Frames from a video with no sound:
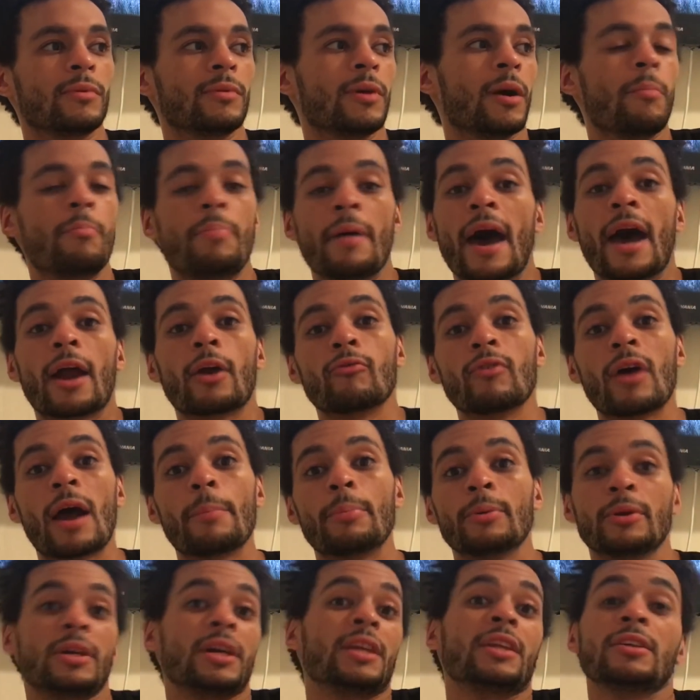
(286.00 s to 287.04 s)
a battle
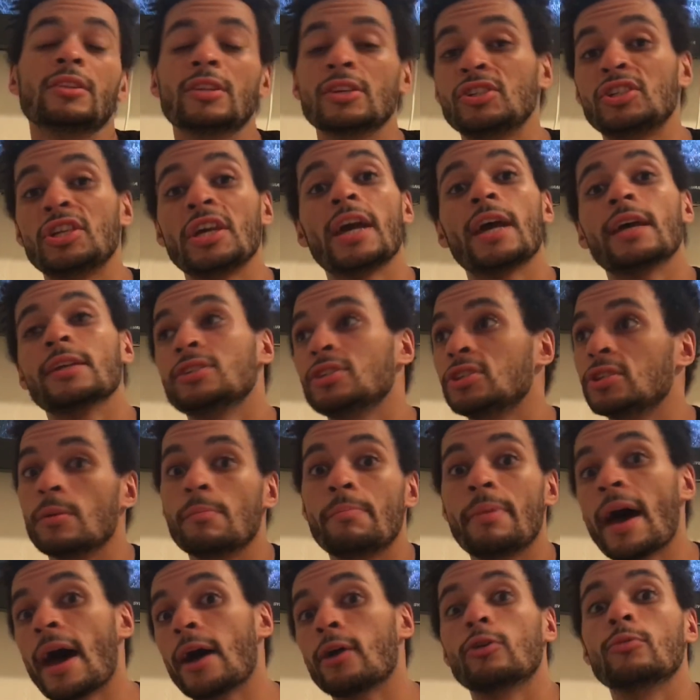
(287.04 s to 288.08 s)
rapper getting the chance to
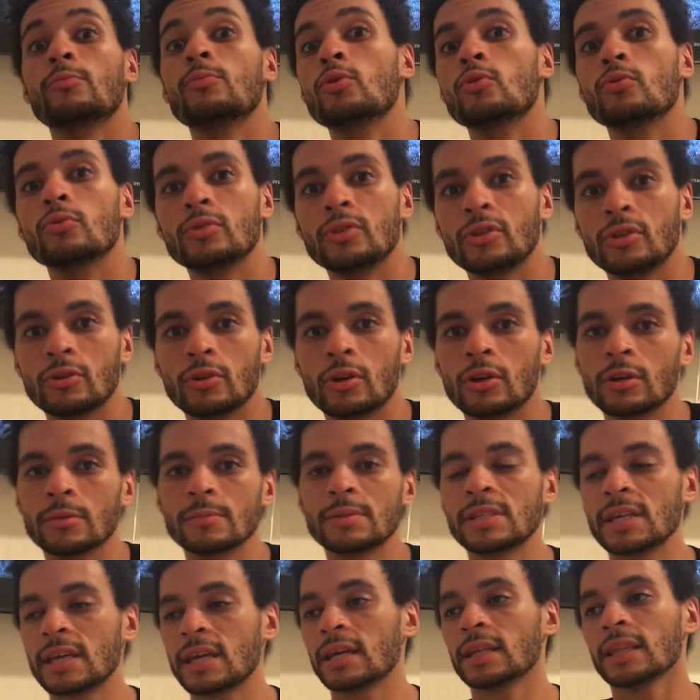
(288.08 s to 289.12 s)
battle Mook, you know what I'm
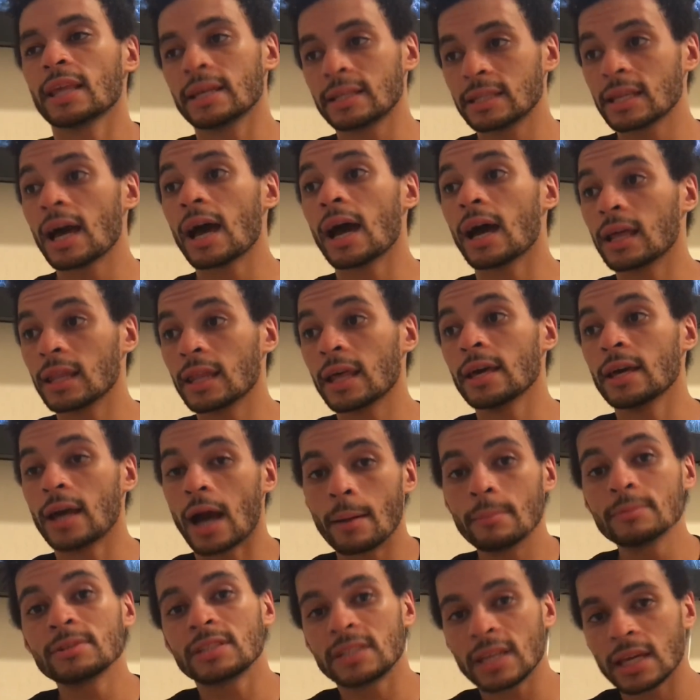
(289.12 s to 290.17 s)
saying? Like, nah, like
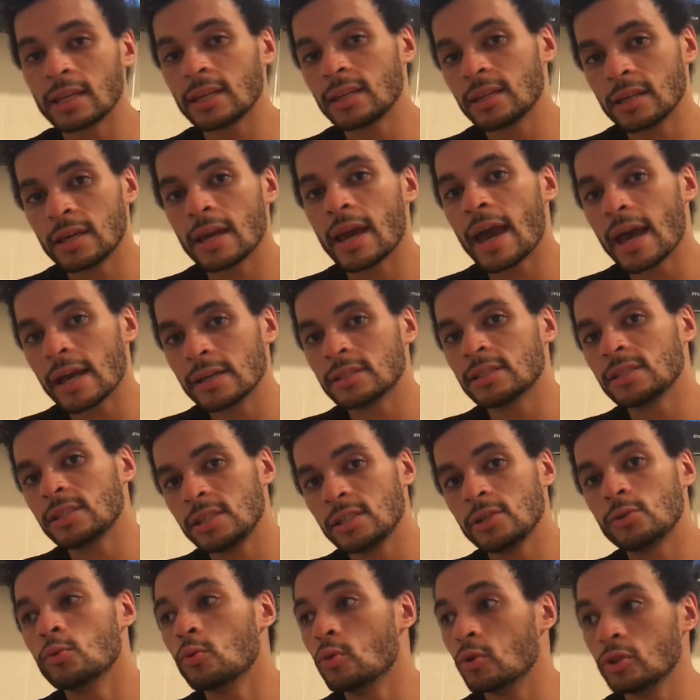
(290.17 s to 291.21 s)
I'm standing there as your
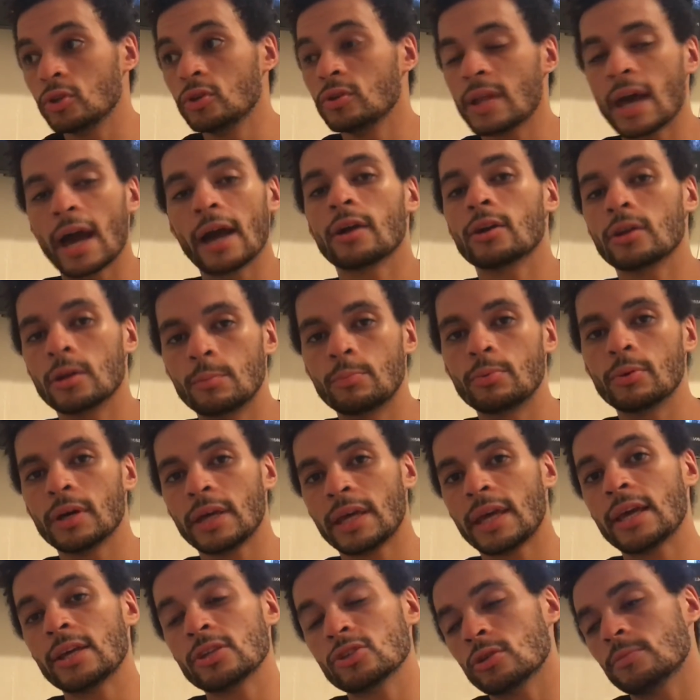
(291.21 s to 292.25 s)
equal and you're not gonna put
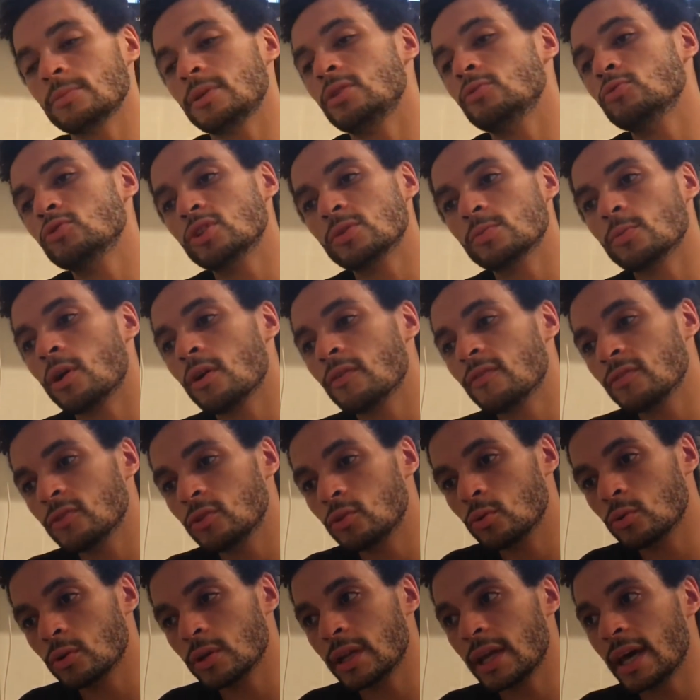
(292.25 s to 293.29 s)
hands on me. He was smart for
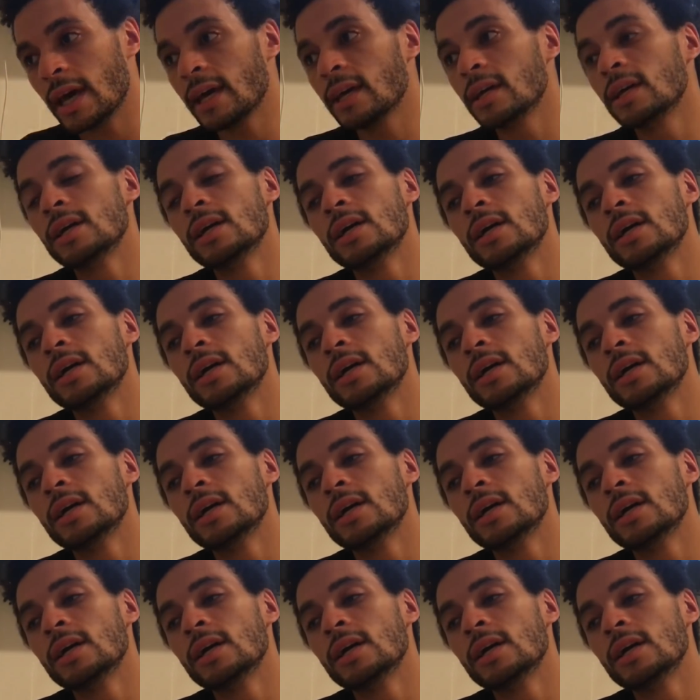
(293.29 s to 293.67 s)
doing that.